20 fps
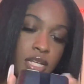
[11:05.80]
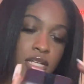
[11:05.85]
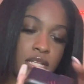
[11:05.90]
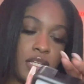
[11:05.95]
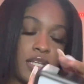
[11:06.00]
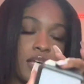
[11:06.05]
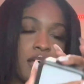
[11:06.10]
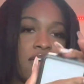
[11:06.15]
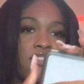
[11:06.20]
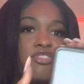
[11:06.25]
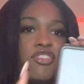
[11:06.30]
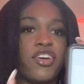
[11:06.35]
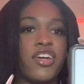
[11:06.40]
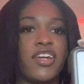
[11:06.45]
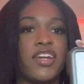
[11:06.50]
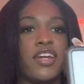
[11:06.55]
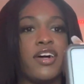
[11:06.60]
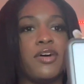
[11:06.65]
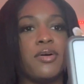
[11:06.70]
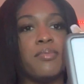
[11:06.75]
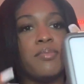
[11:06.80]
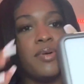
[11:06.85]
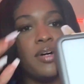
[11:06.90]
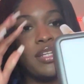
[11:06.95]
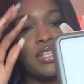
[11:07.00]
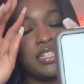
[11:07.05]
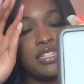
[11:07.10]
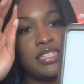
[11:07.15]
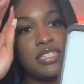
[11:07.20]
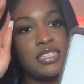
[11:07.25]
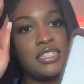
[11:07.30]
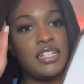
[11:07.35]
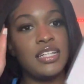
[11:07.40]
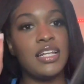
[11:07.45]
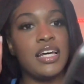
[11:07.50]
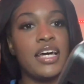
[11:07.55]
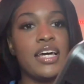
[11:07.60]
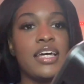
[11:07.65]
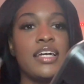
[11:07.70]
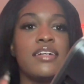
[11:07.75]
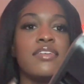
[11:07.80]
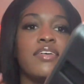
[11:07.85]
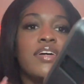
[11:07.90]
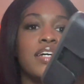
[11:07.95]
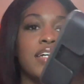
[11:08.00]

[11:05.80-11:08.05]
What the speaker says: Yeah, I figured it out. But this is the light right